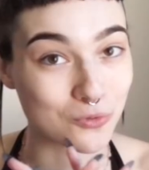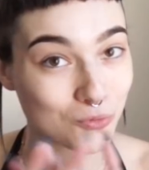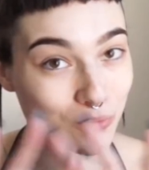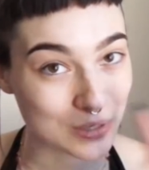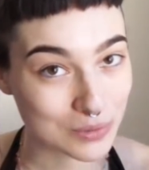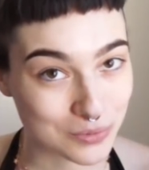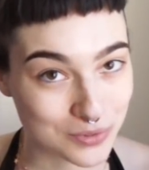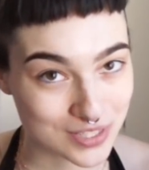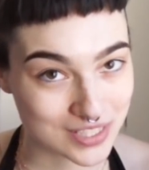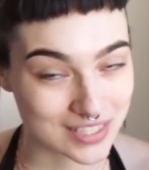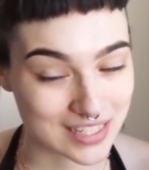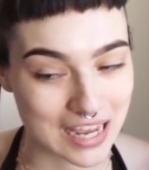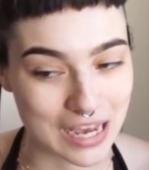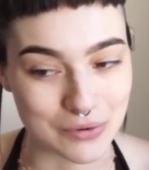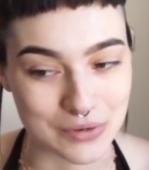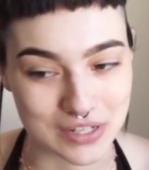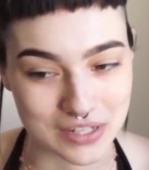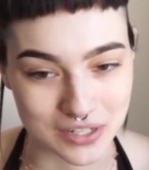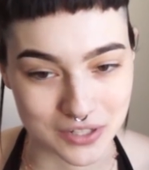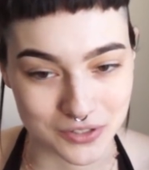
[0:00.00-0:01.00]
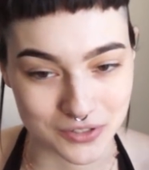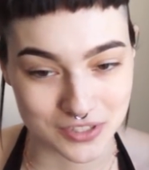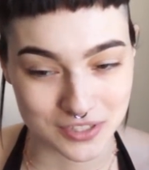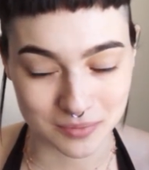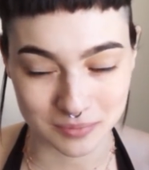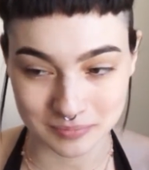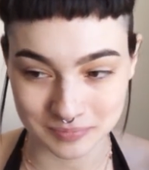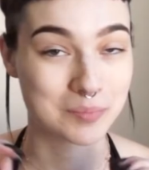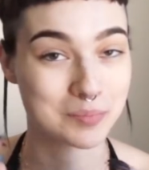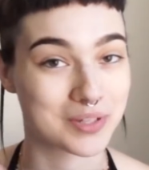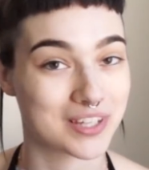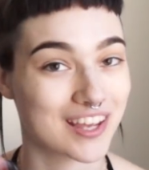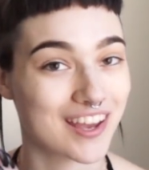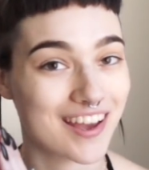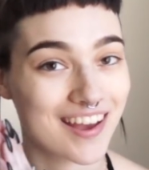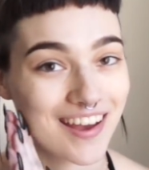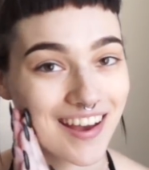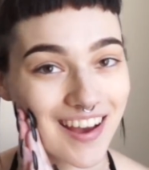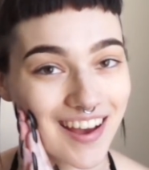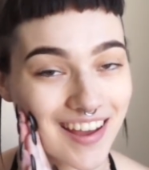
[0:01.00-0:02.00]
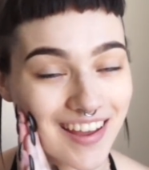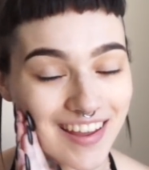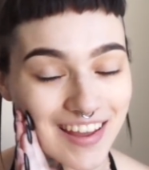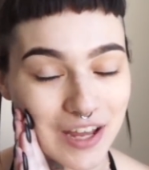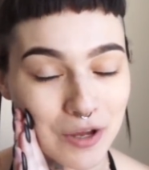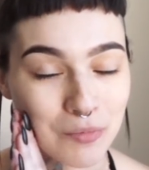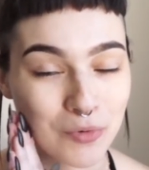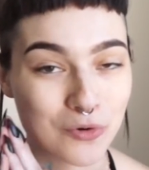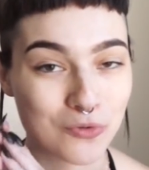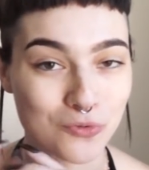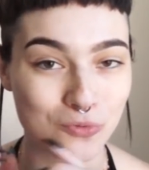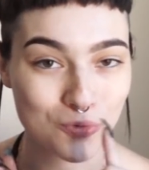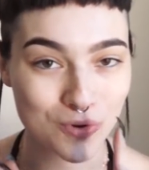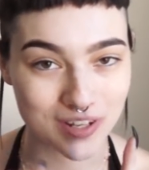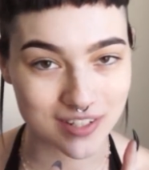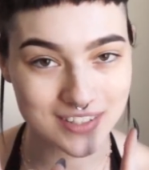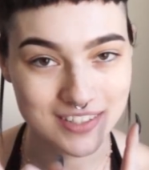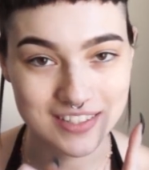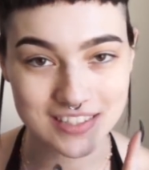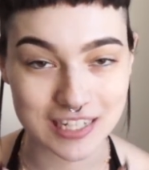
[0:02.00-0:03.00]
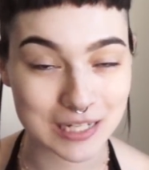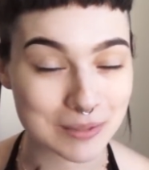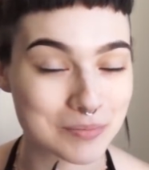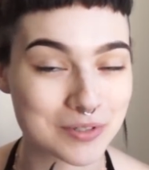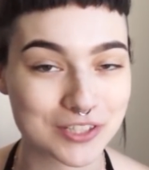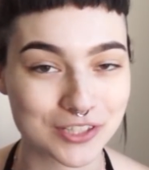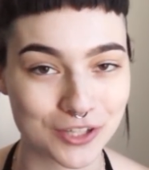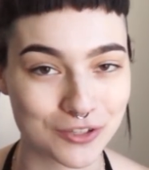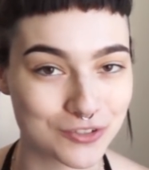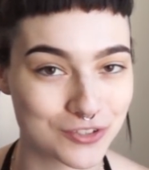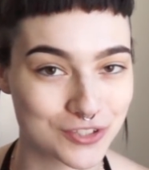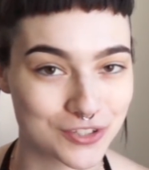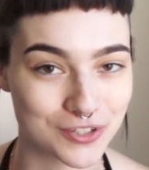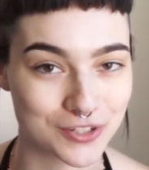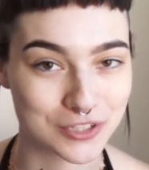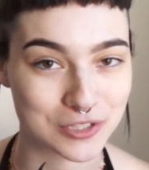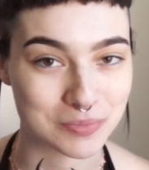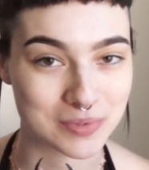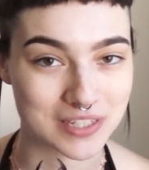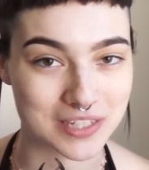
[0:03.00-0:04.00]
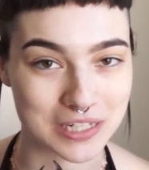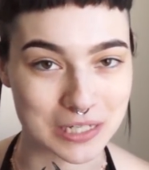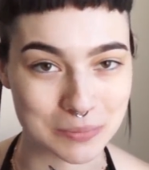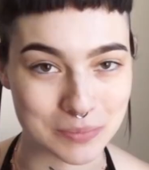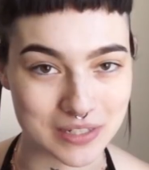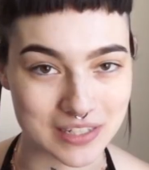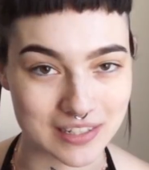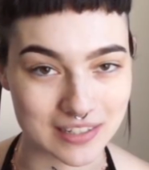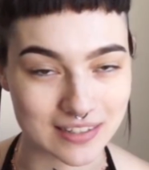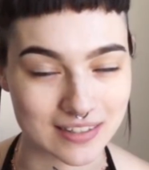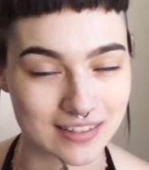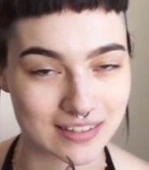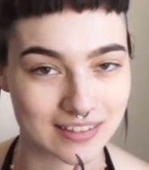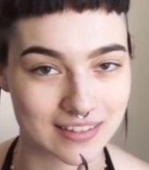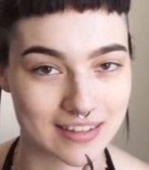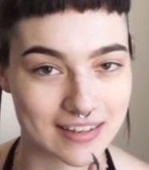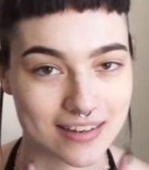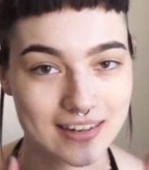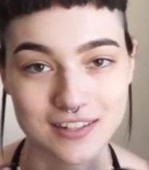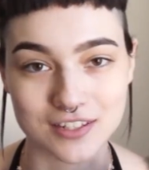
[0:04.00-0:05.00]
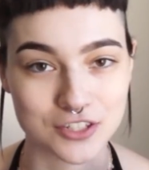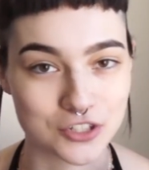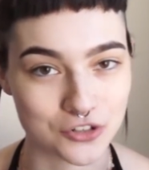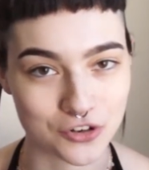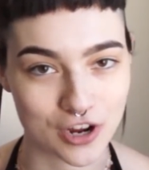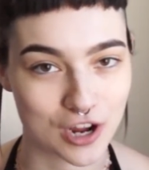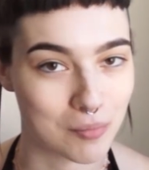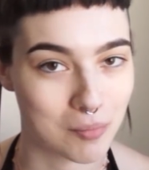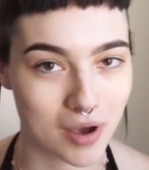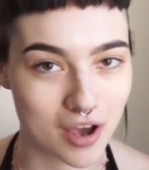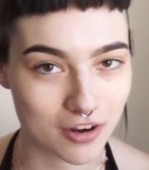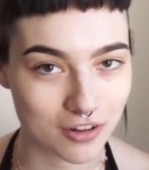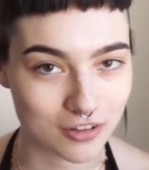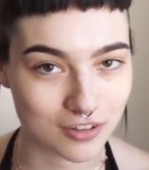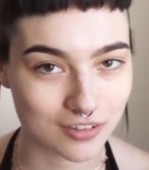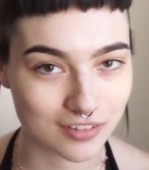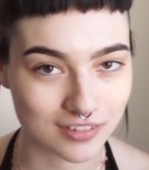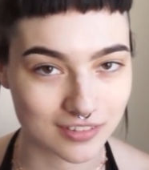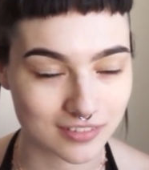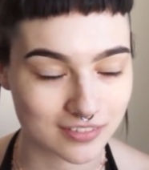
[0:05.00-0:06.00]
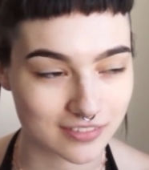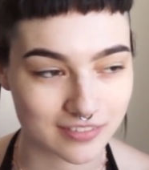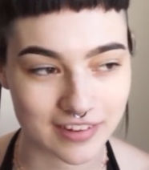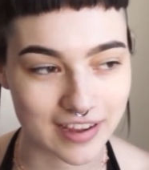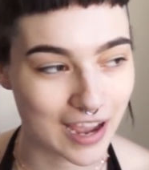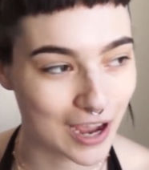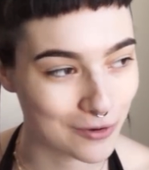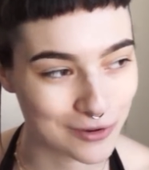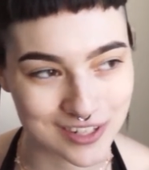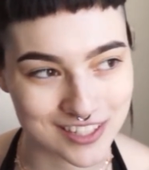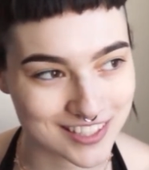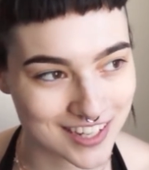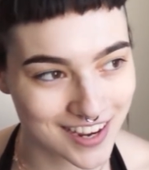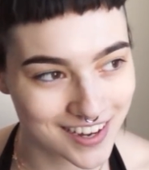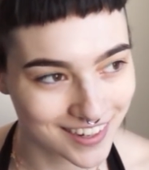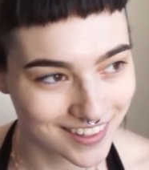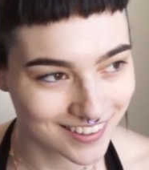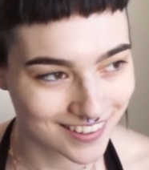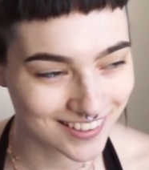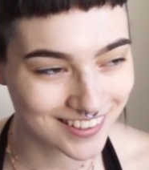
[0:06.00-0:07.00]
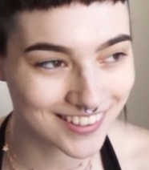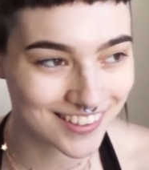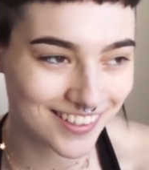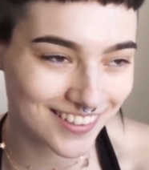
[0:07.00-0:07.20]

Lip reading: we will see how it goes. But yeah, I am one step closer to becoming an Instagram model. How exciting.